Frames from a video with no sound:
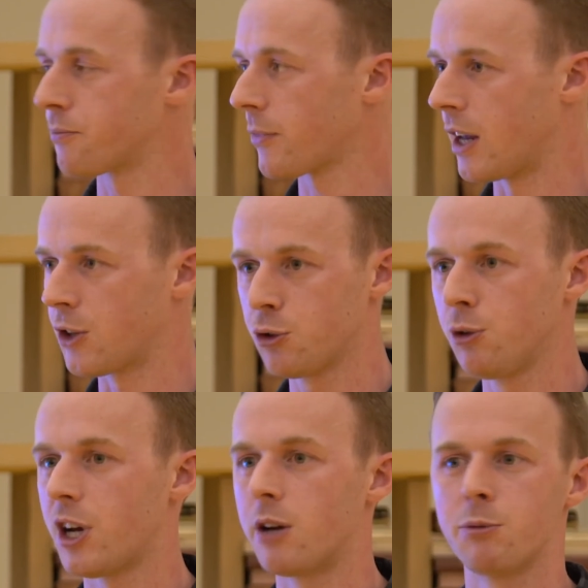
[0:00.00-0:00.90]
And it's all
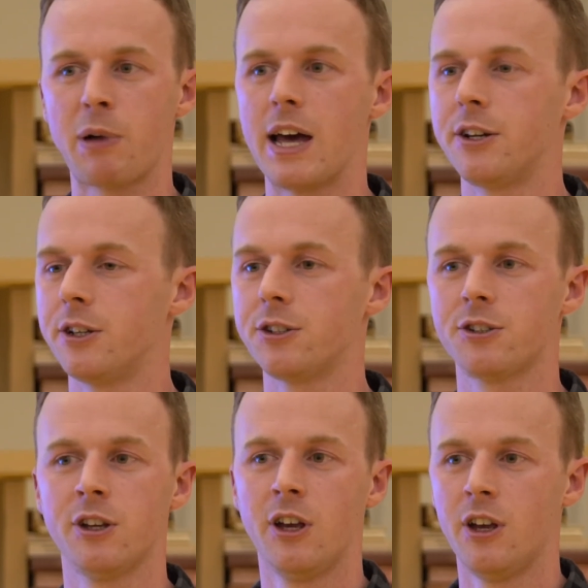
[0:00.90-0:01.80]
done with pandas,
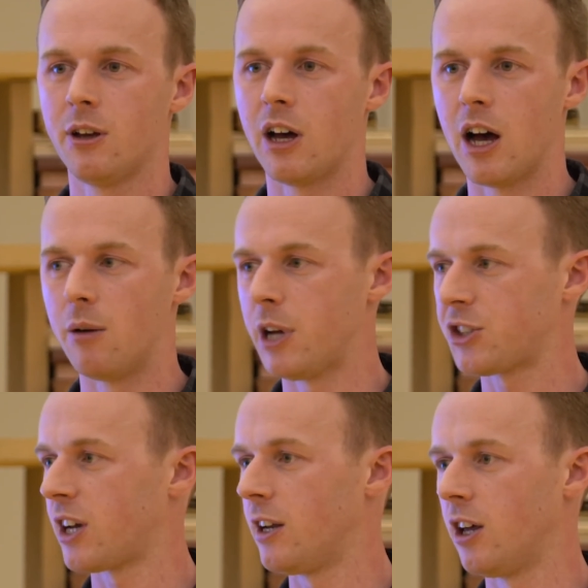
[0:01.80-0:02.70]

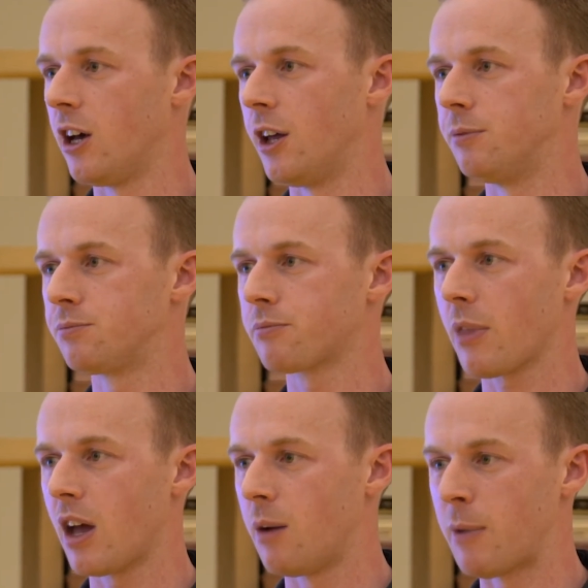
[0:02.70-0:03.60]
sklearn,
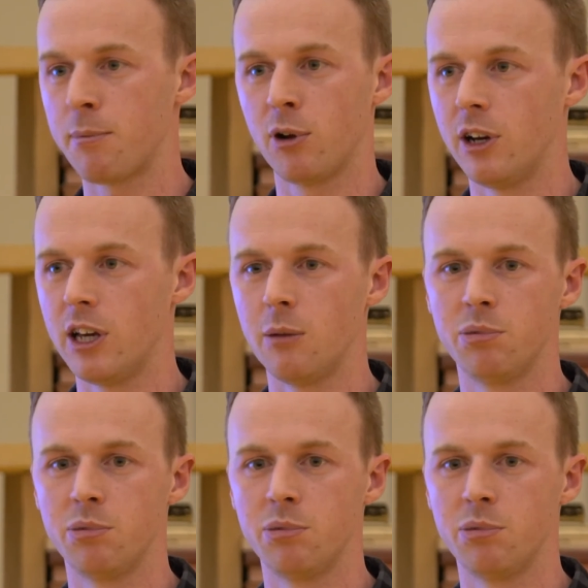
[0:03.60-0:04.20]
matplotlib,